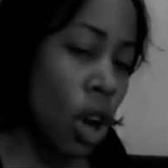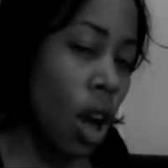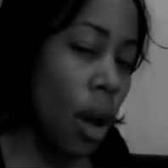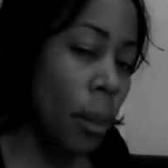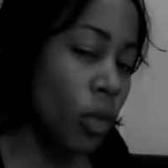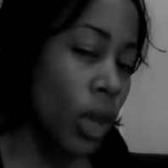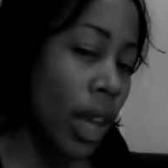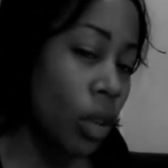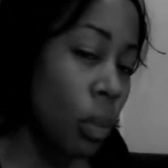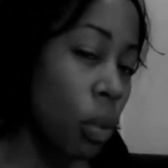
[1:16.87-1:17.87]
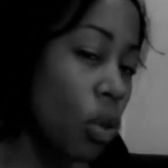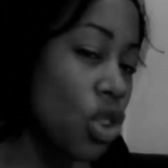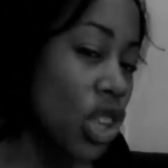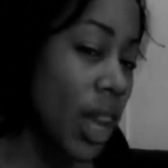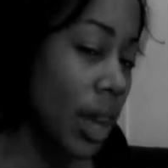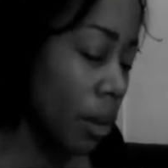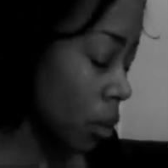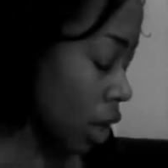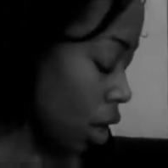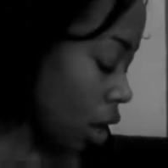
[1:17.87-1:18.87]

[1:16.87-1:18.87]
come and approach them